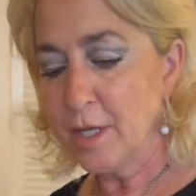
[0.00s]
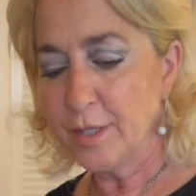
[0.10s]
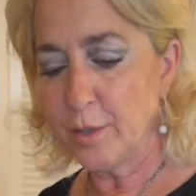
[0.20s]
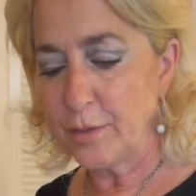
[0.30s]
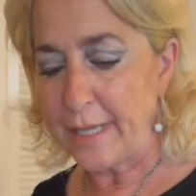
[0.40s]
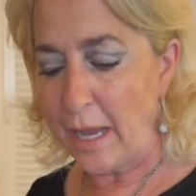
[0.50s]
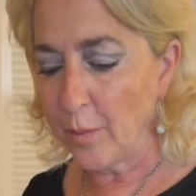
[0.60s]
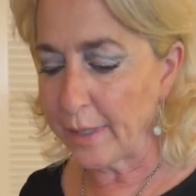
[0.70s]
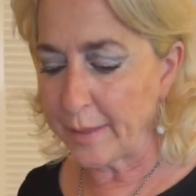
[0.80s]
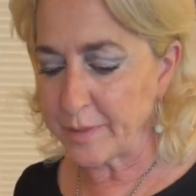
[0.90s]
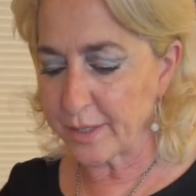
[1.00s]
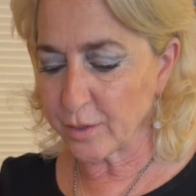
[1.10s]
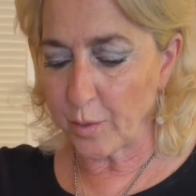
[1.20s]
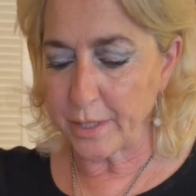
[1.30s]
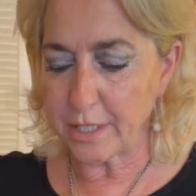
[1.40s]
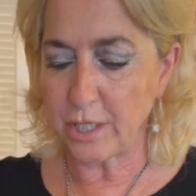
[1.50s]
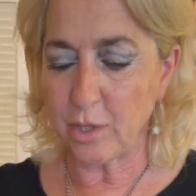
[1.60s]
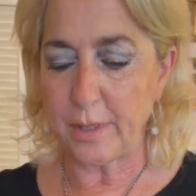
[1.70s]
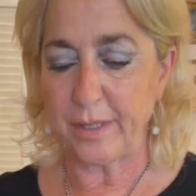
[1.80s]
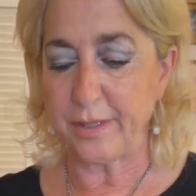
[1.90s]
So now what I'm just going to do
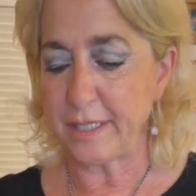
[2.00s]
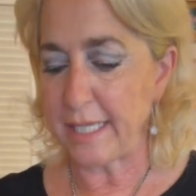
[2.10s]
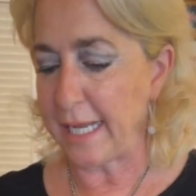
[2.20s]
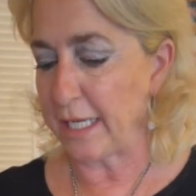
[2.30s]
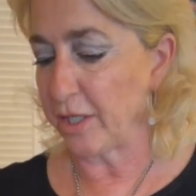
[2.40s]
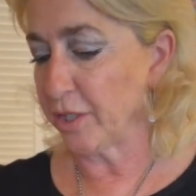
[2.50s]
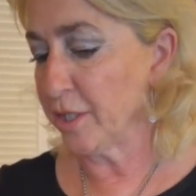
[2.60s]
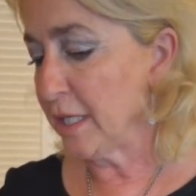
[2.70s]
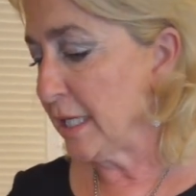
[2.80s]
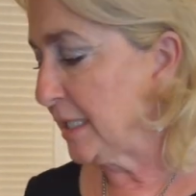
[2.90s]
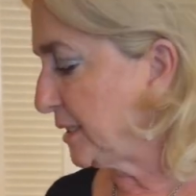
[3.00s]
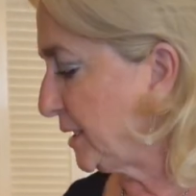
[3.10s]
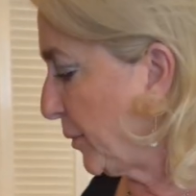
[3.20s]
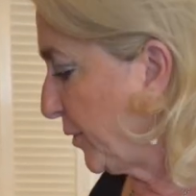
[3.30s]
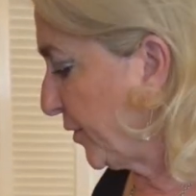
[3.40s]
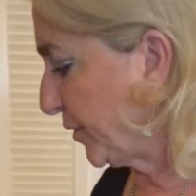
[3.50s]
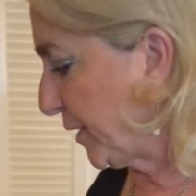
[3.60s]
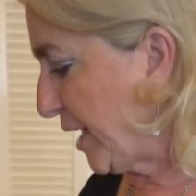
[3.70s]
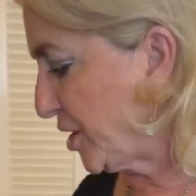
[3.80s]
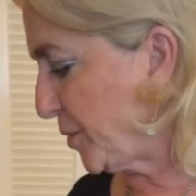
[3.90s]
is tear some
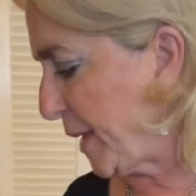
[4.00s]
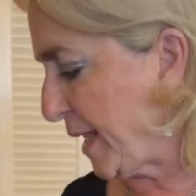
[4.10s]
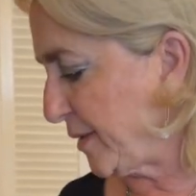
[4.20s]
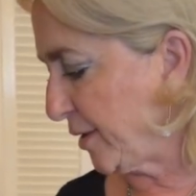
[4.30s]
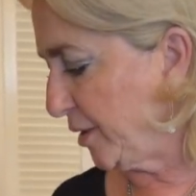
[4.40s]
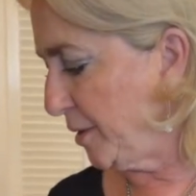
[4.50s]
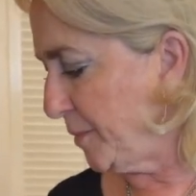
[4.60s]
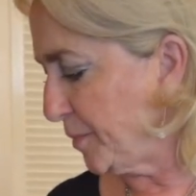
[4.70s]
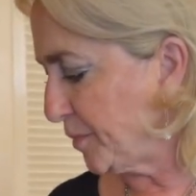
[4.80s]
fresh basil